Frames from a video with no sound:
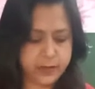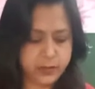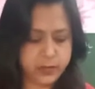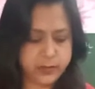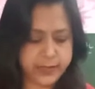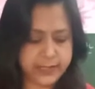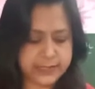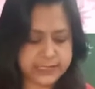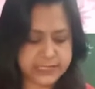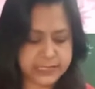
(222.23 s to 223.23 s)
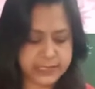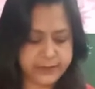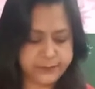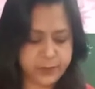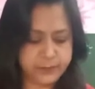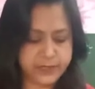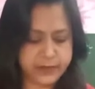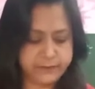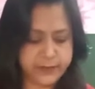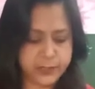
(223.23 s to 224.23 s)
During its journey from the
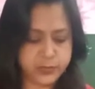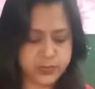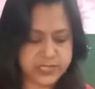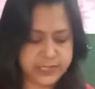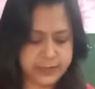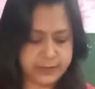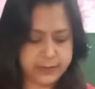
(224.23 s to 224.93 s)
river to sea,